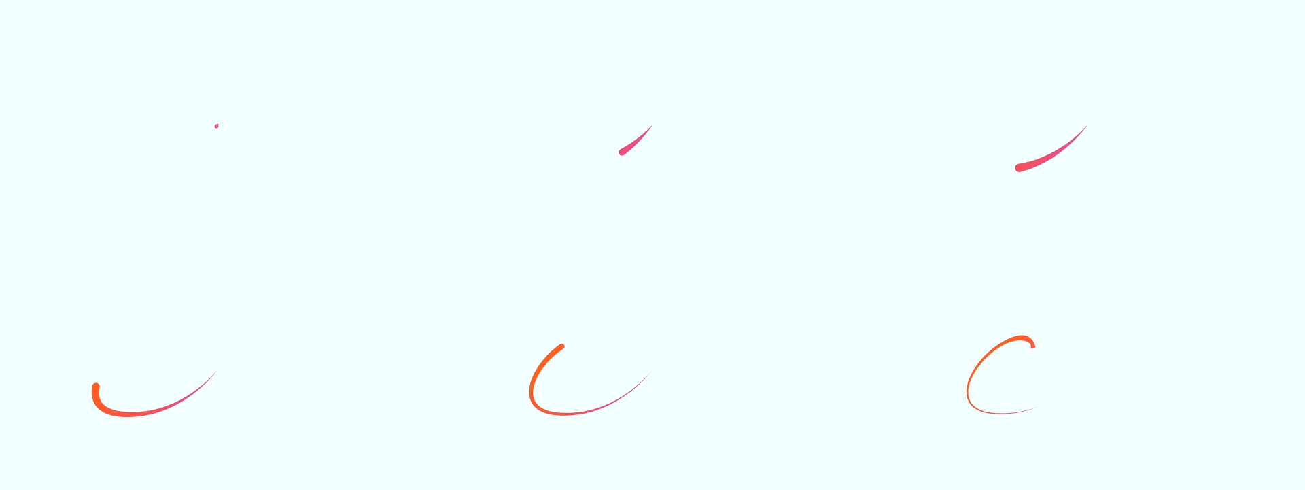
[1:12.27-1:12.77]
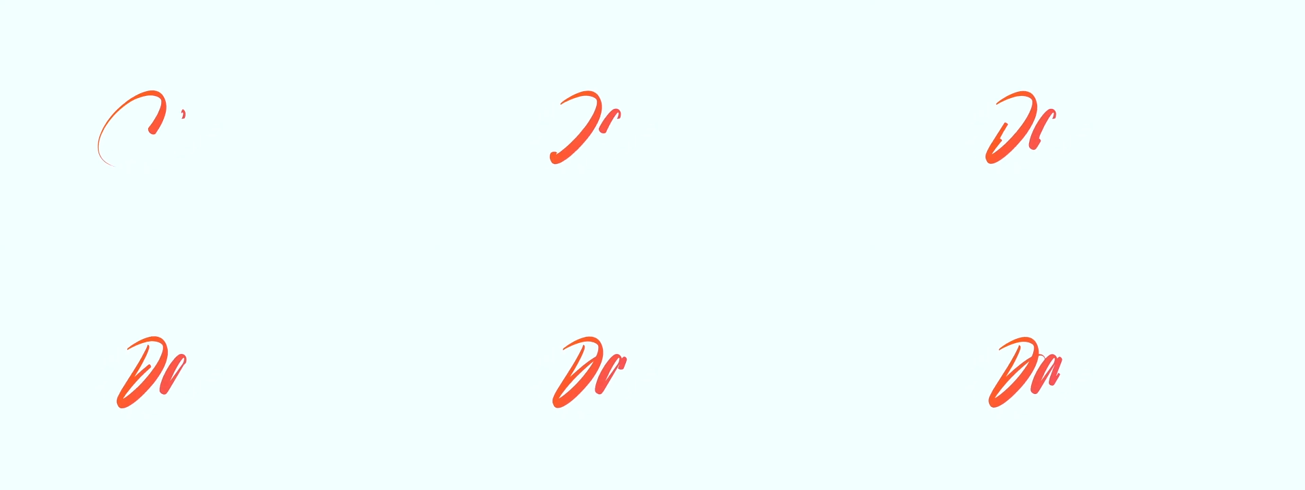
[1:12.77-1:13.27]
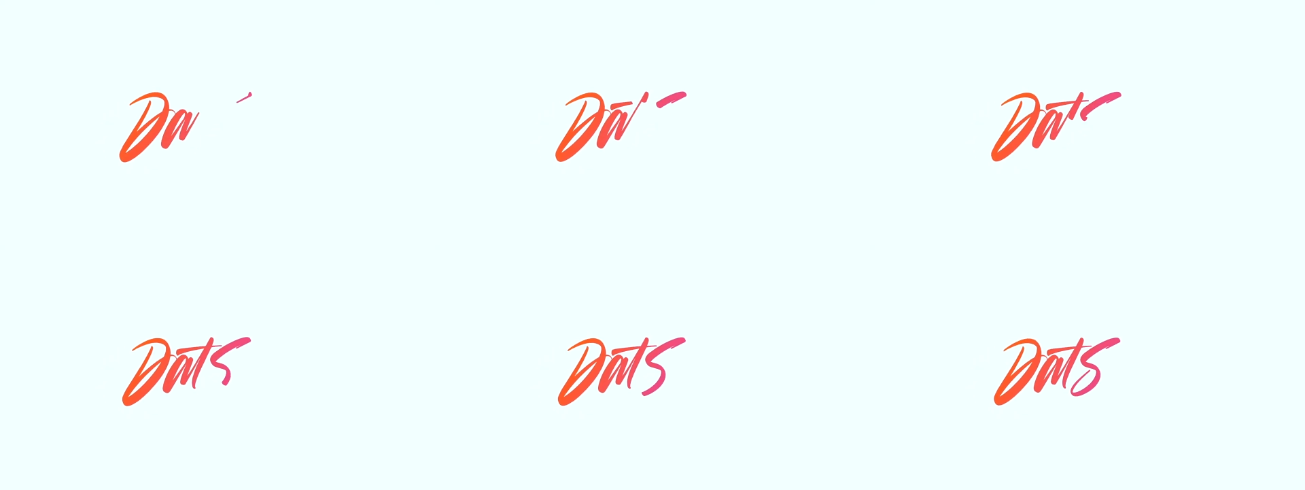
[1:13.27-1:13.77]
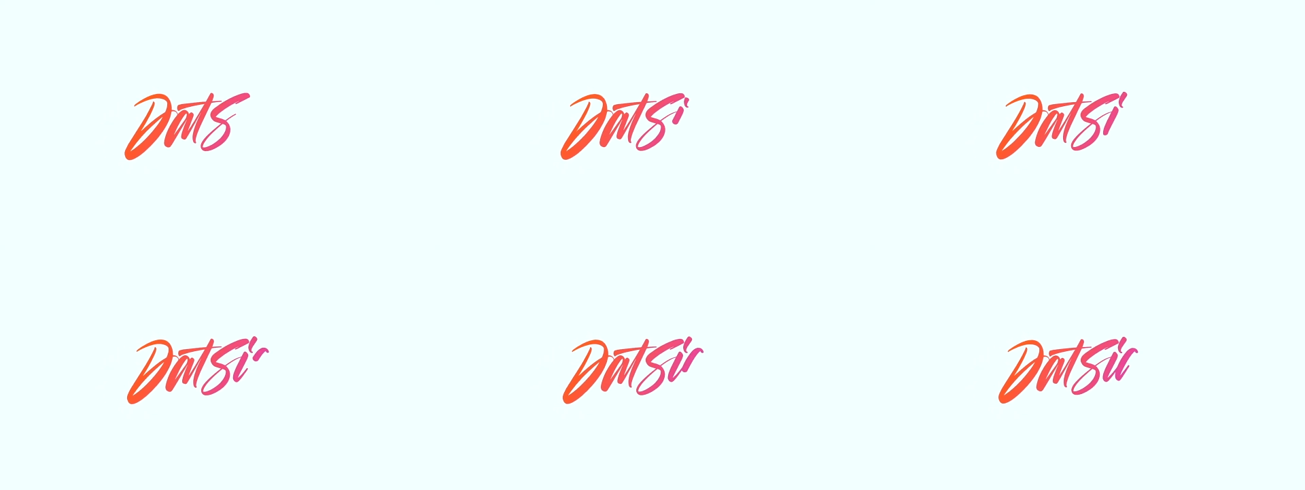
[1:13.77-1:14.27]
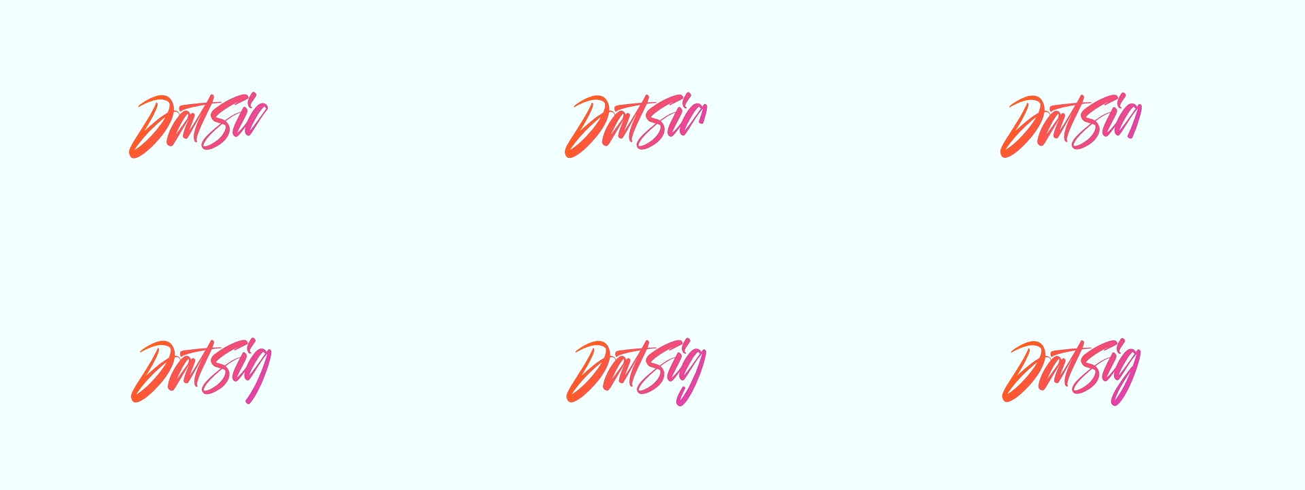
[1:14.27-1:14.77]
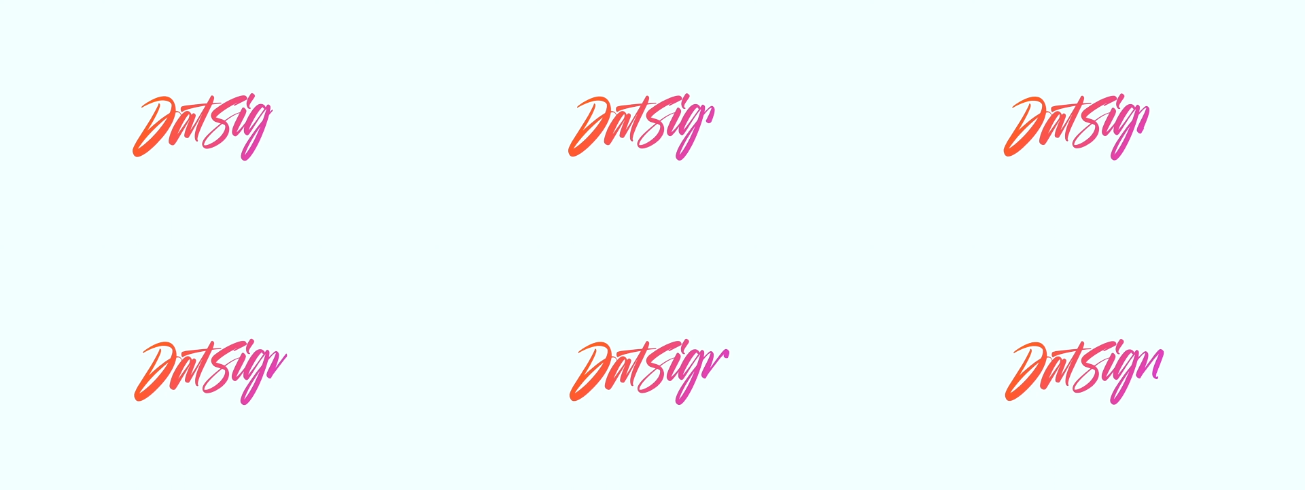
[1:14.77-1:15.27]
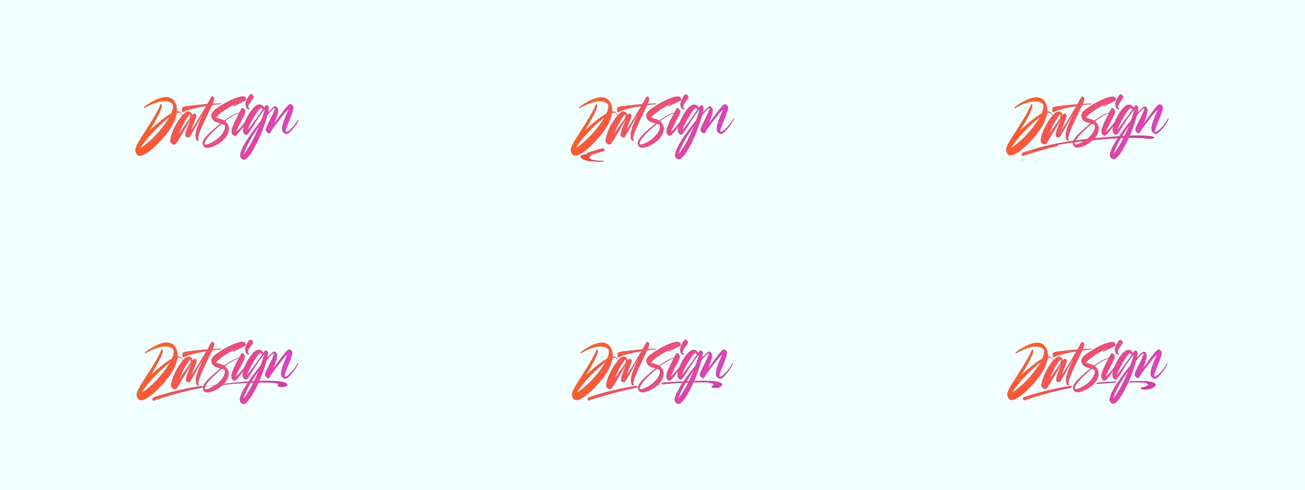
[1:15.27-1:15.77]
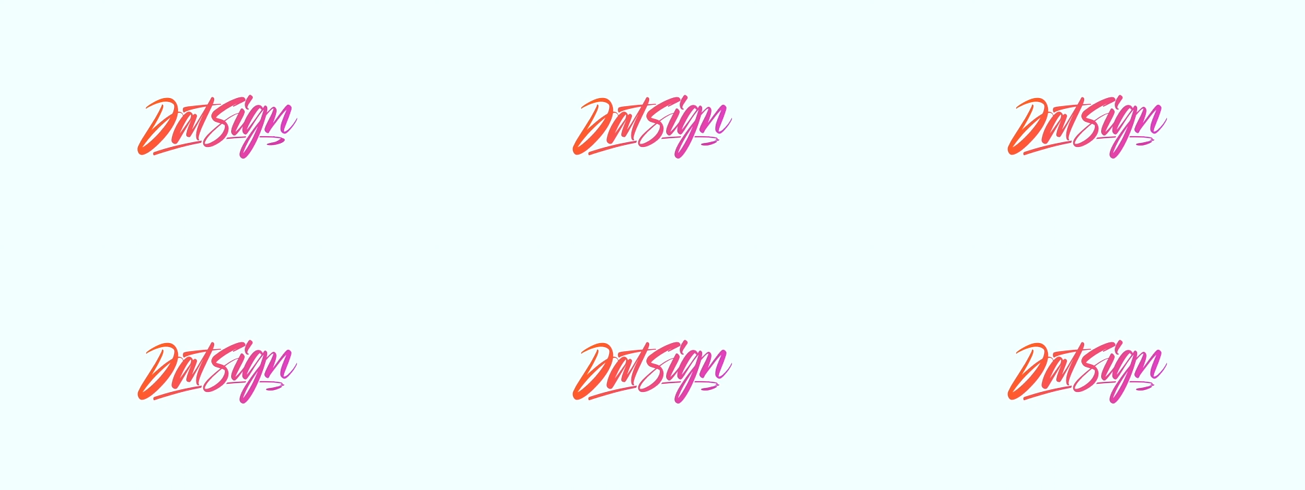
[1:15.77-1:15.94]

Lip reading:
Nobody's mouth can be seen.